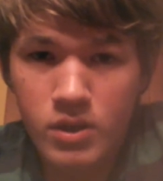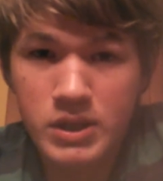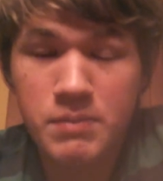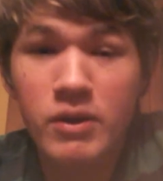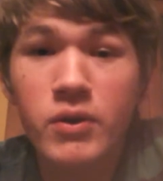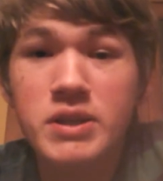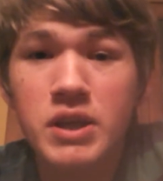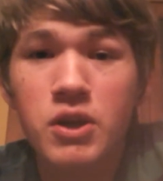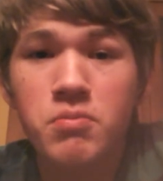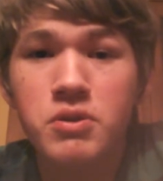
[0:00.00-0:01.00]
This has been
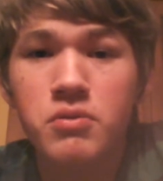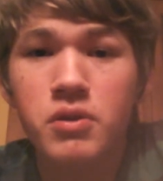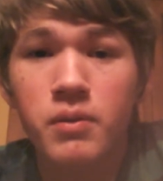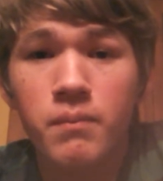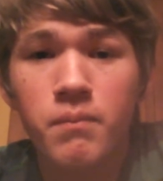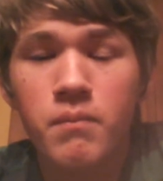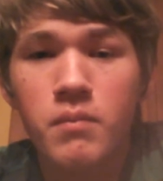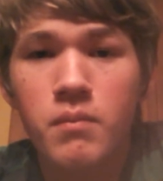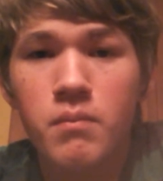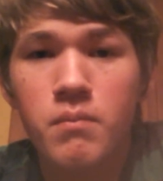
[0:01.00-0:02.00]
Crazy Cube Dude.
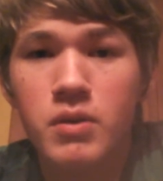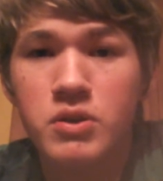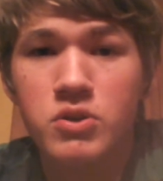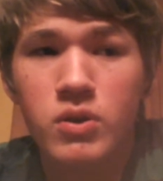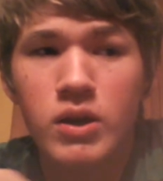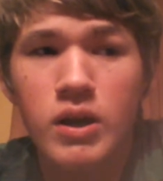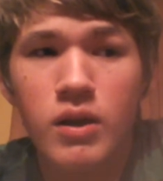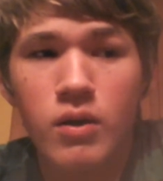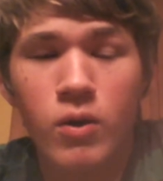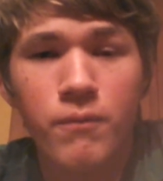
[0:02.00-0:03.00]

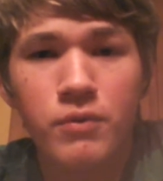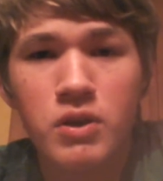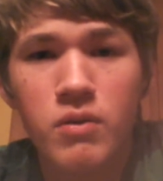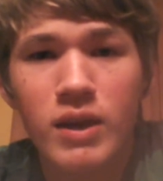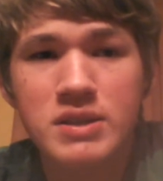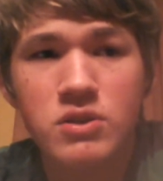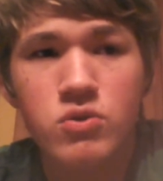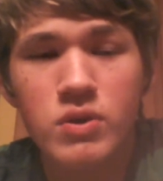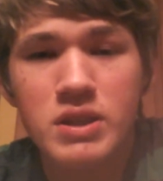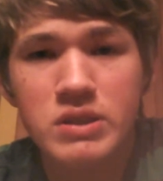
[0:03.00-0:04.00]
Hopefully you guys
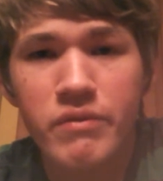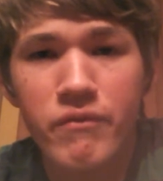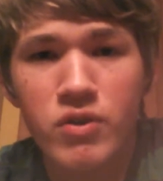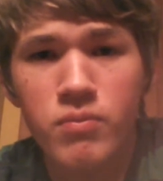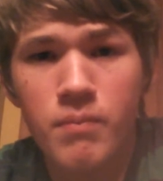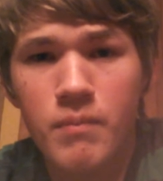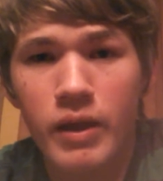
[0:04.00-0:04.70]
enjoyed this review.